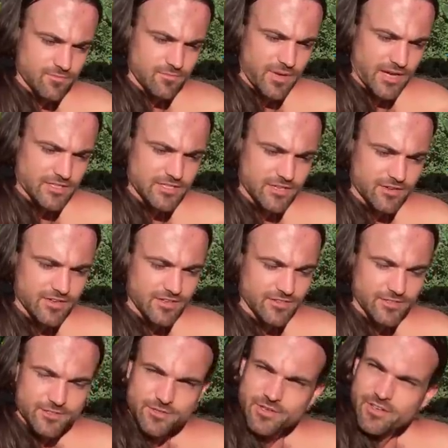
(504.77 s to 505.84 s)
bacteria in
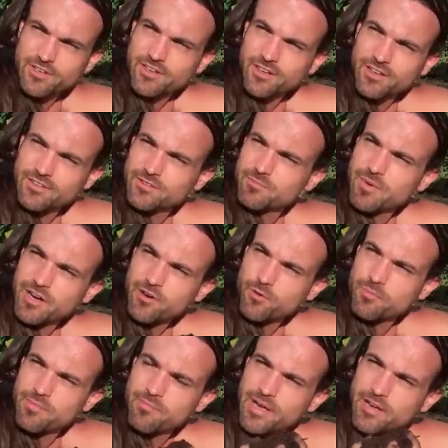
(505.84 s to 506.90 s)
the soil called micro,
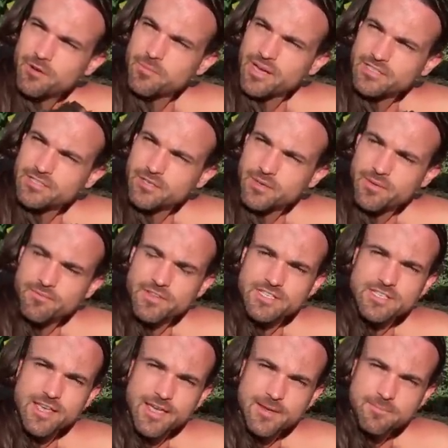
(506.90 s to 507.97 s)
Mycobacterium
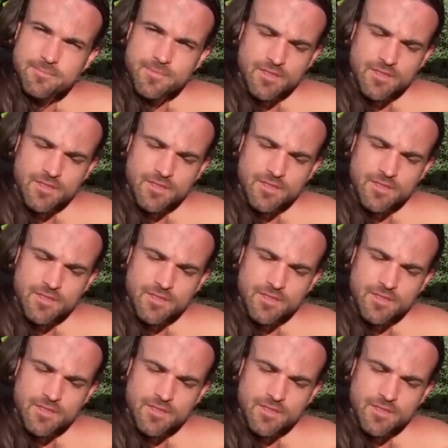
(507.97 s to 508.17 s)
vaccae,